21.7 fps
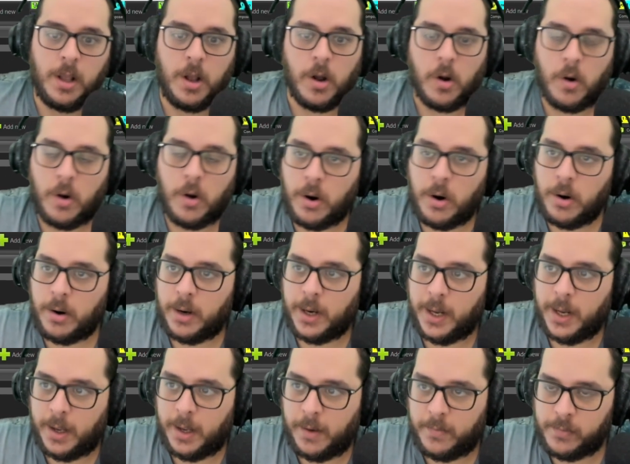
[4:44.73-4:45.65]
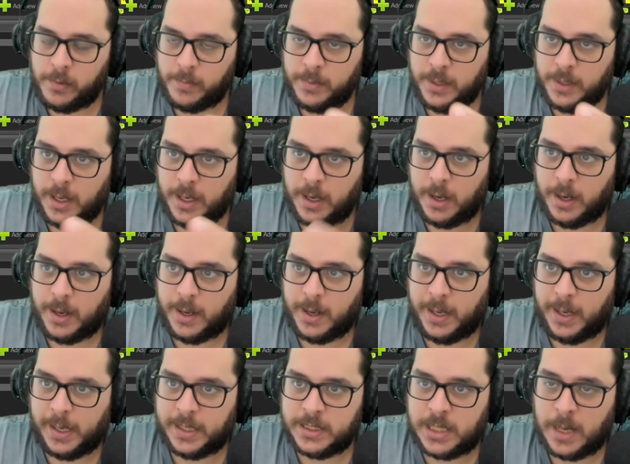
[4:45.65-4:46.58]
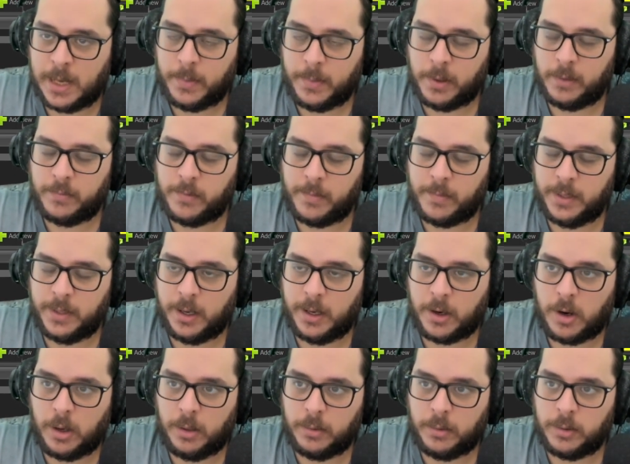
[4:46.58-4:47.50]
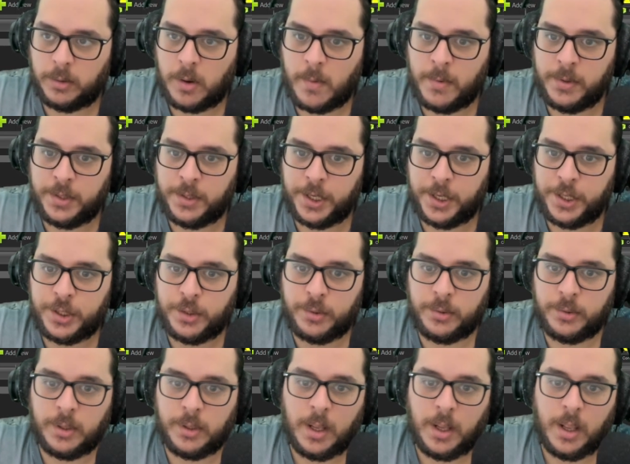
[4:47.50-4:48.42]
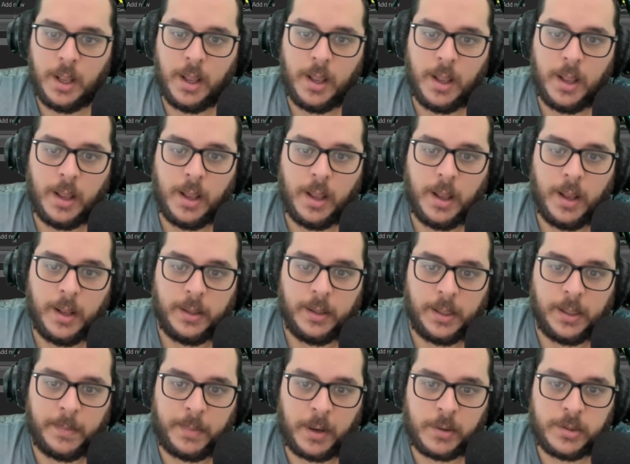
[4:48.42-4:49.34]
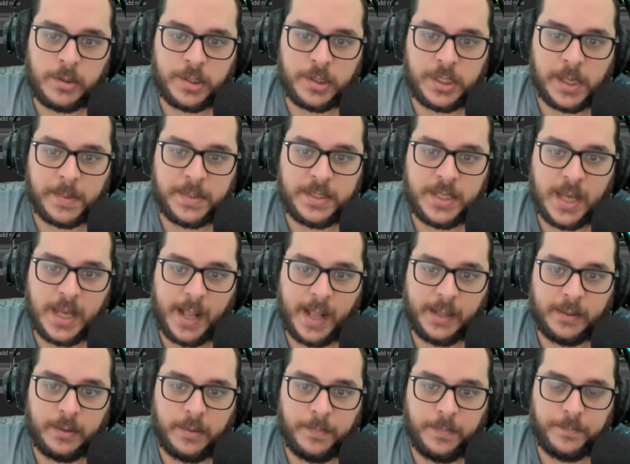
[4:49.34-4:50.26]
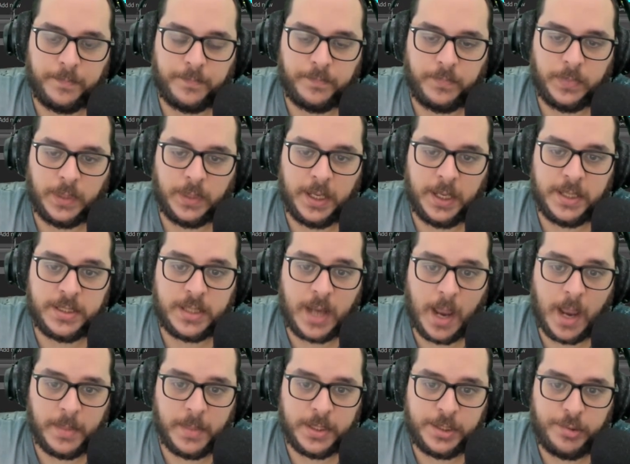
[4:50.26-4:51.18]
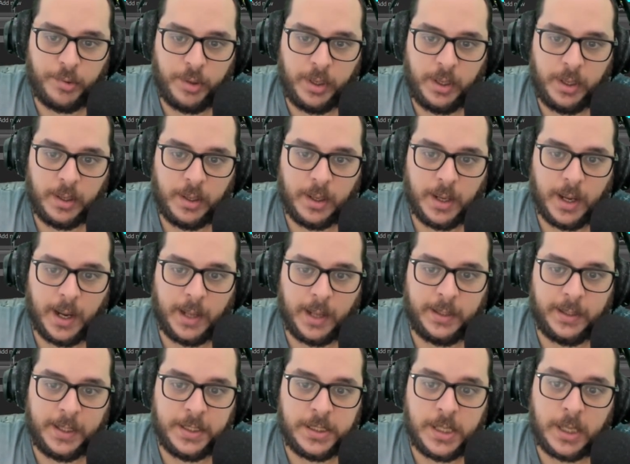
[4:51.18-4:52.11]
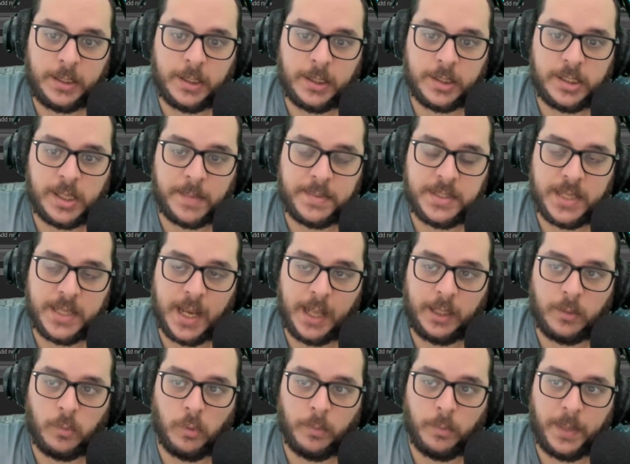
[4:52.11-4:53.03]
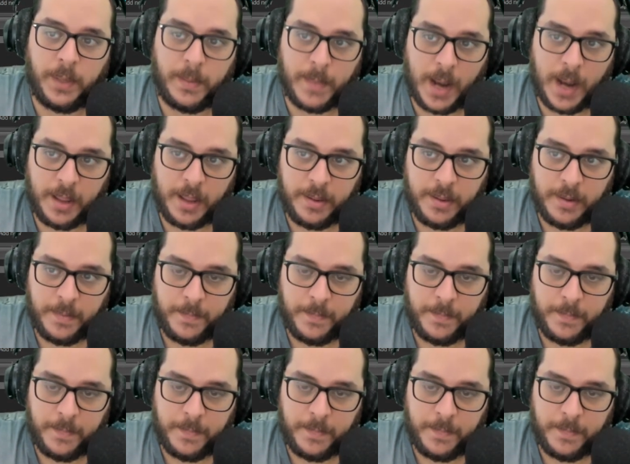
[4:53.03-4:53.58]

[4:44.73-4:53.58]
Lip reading: Or from the example from the documentation, the browser subset is chemistry, and the inserted subset will be math.